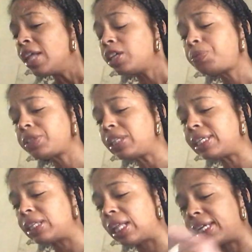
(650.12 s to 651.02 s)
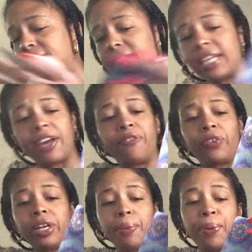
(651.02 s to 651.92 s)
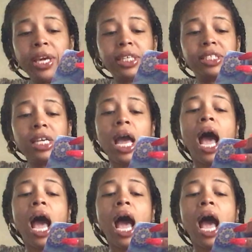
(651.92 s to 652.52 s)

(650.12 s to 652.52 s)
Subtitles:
This person has a lot to say. Free peace.